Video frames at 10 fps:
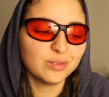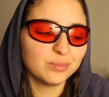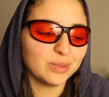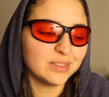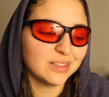
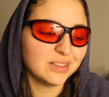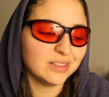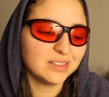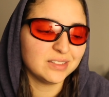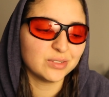basically
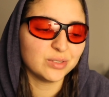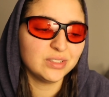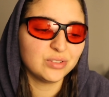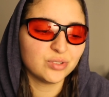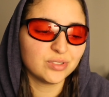
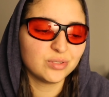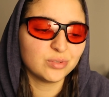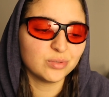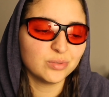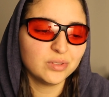series just
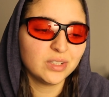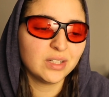to